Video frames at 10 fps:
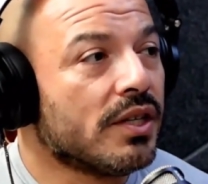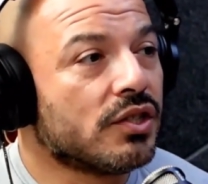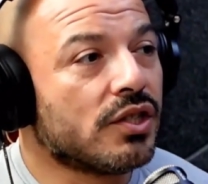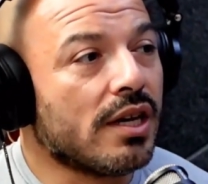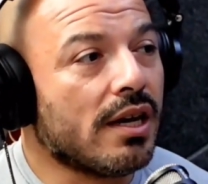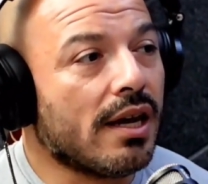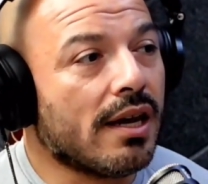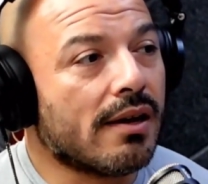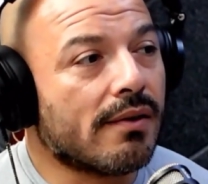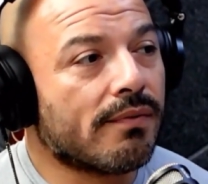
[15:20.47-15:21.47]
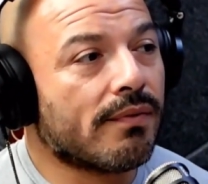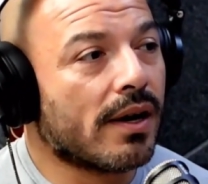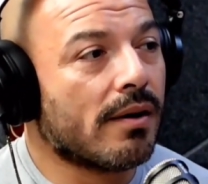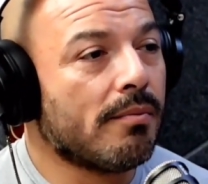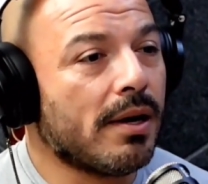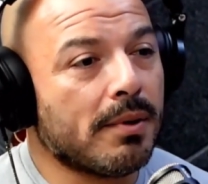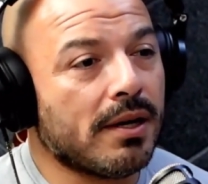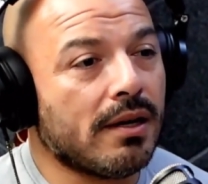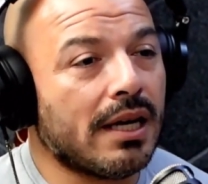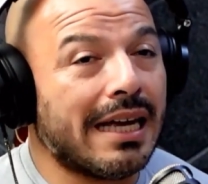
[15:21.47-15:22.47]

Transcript: see if uh, maybe